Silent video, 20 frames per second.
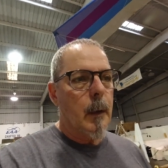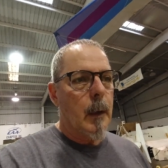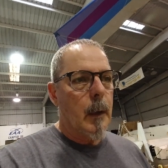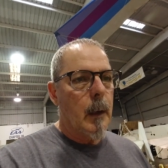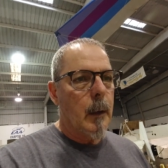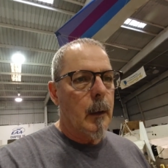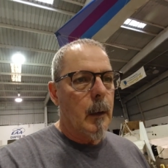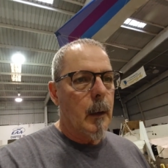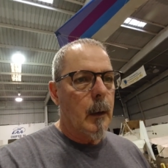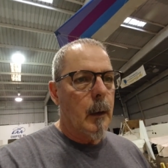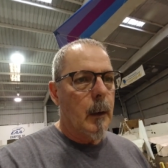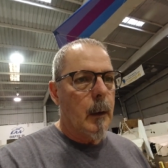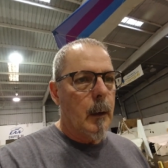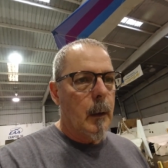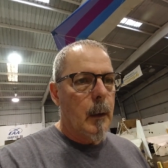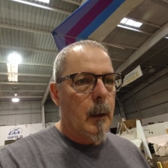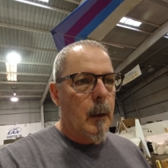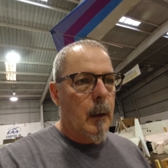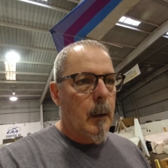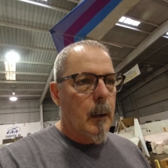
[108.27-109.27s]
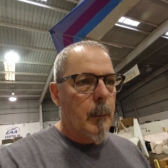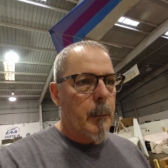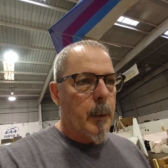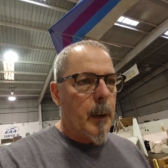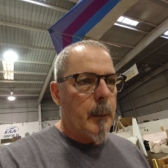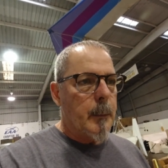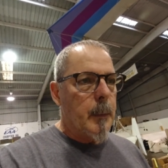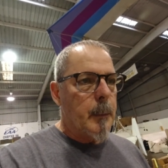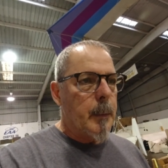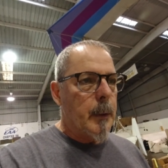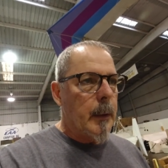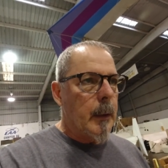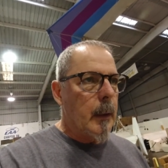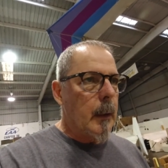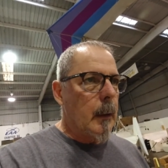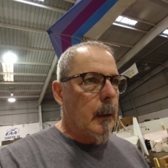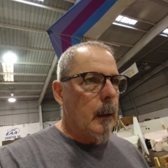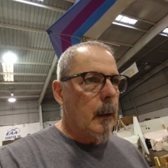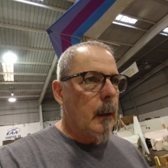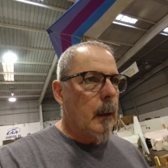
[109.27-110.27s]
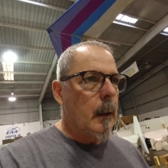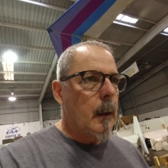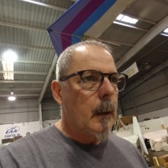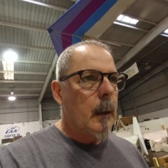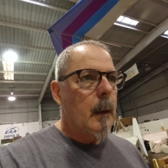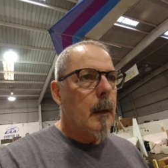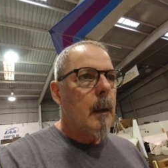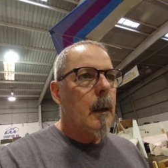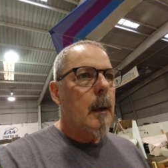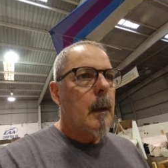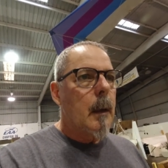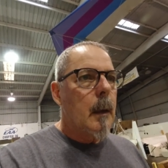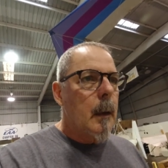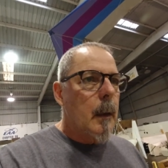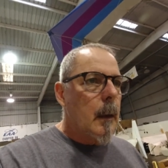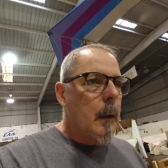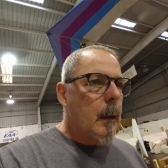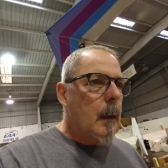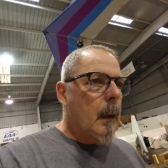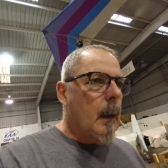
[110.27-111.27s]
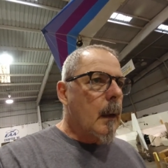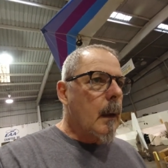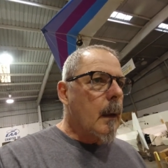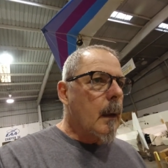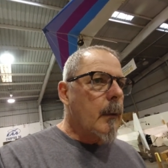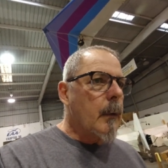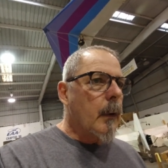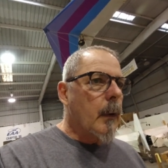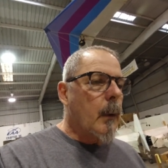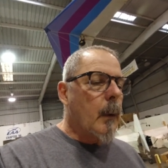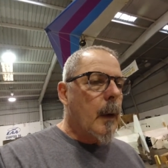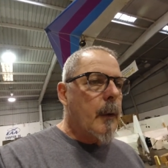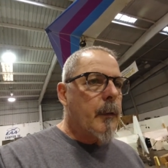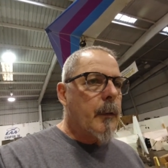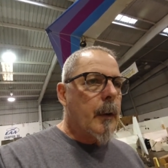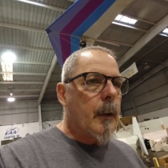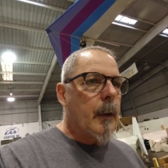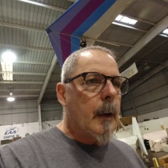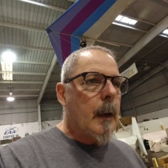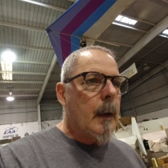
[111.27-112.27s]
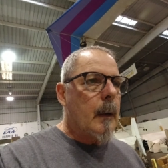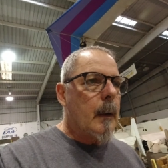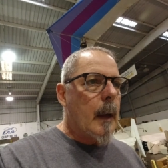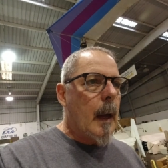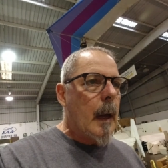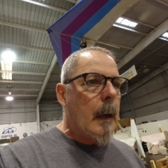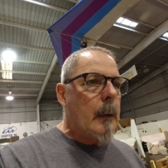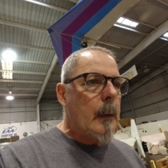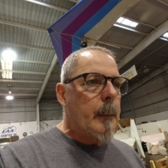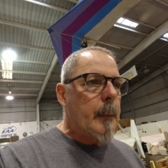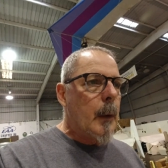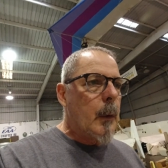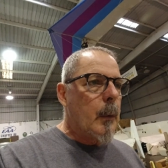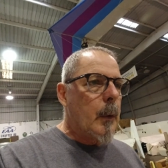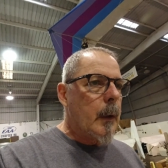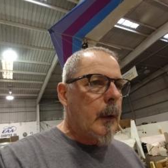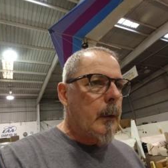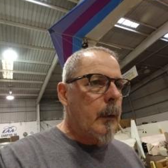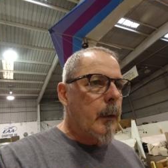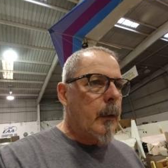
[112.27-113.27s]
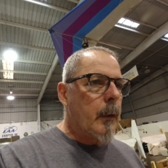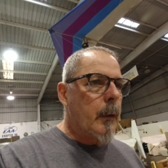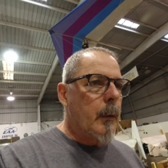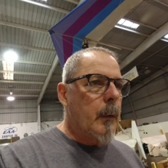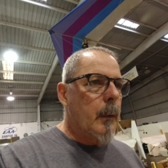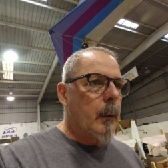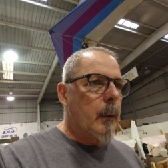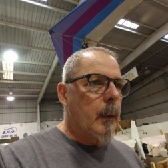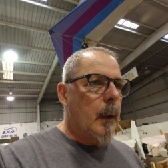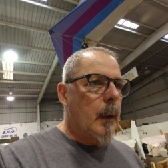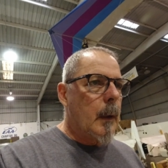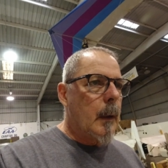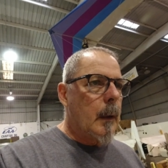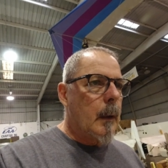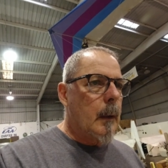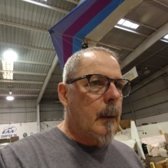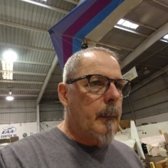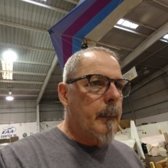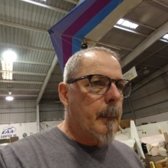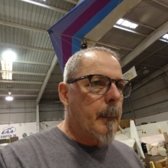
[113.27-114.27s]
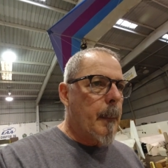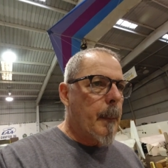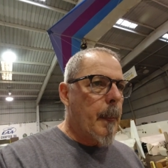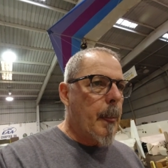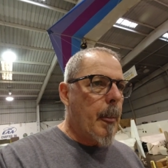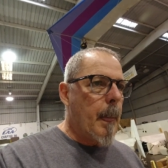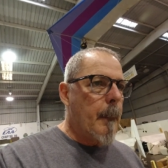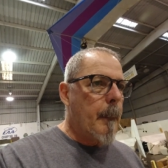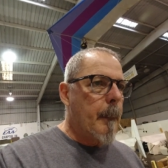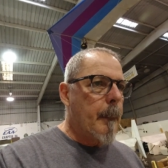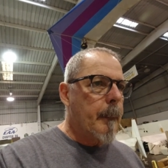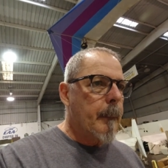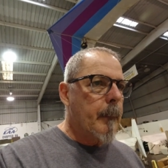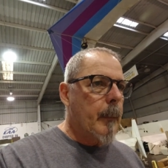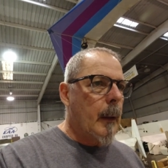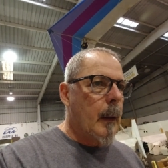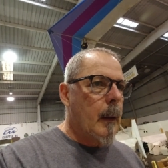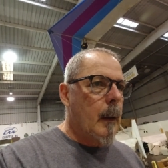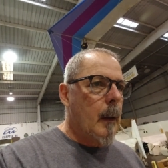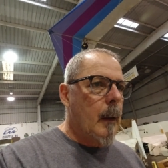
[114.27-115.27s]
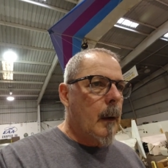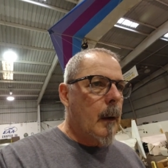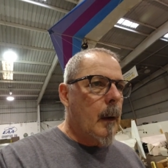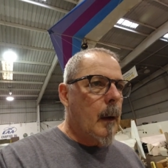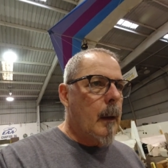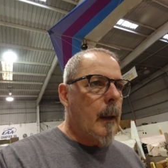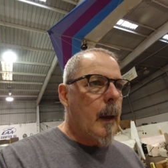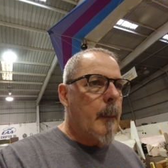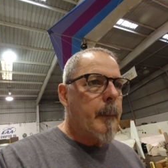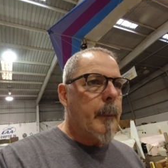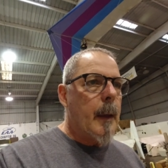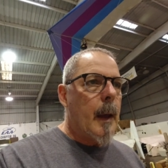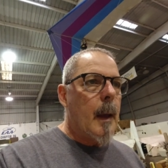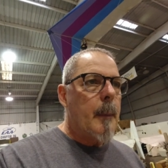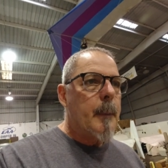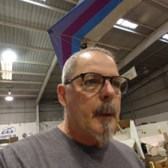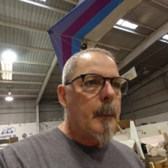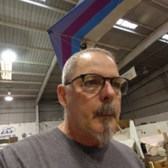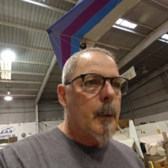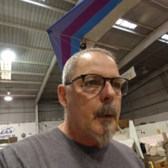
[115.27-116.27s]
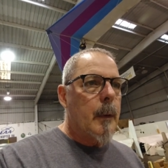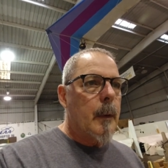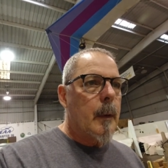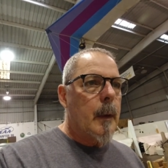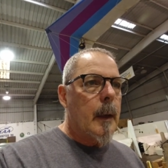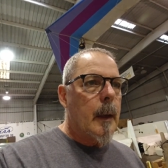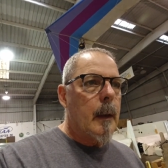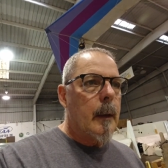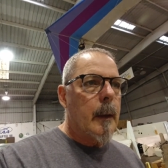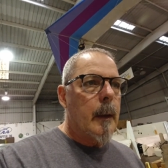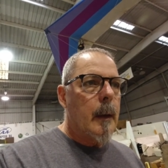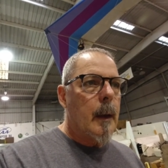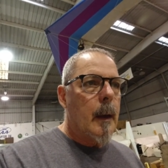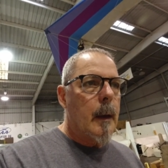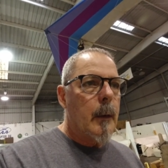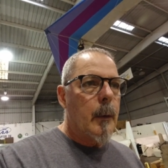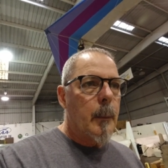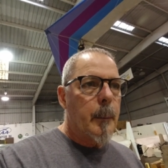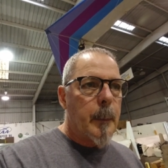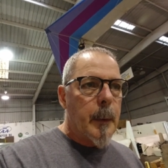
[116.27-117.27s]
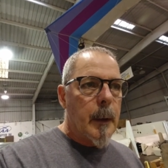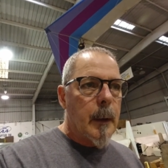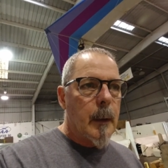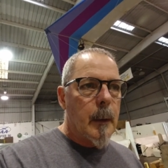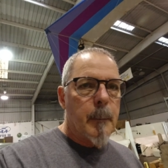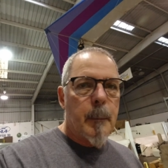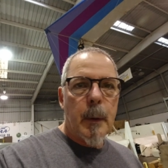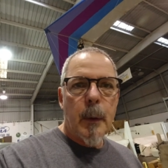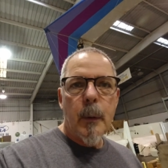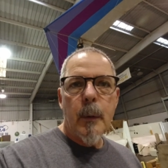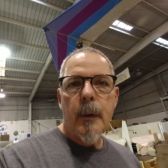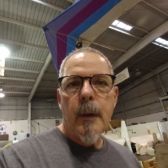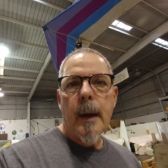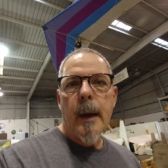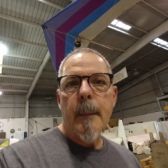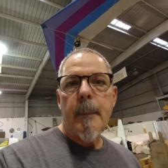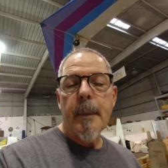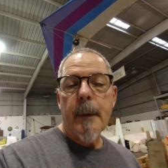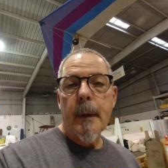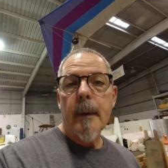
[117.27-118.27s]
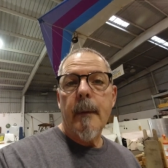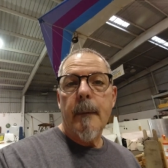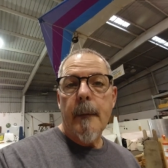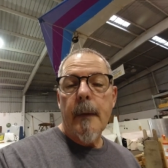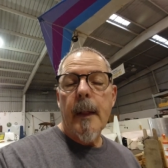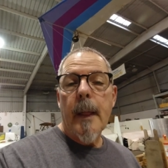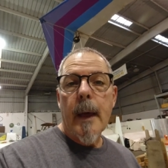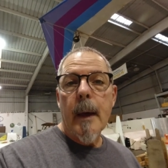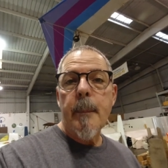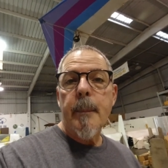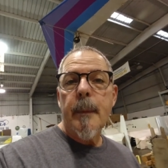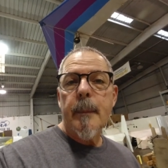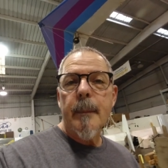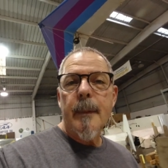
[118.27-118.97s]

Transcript: And, and uh, probably, uh, I haven't quite figured out how I'm going to uh, clamp that, but more than likely uh, it'll be a blue tape clamp.